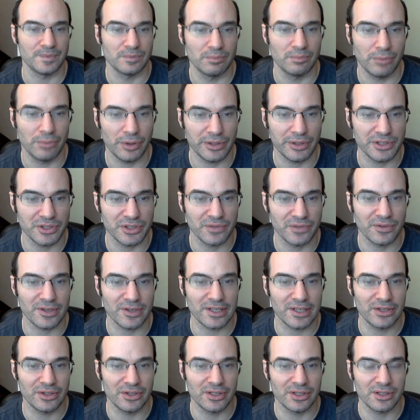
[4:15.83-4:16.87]
Pawns are very
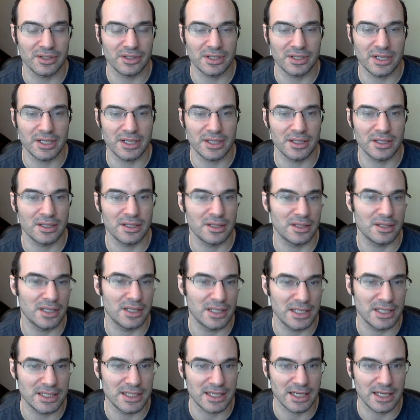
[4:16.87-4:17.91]
good in
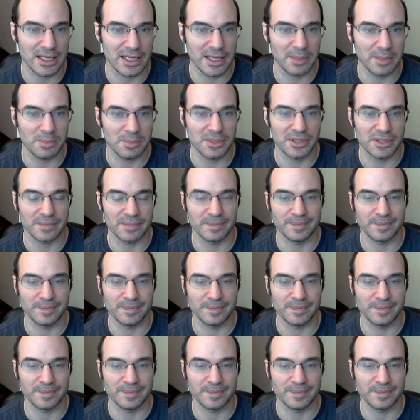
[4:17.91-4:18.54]
these endgames.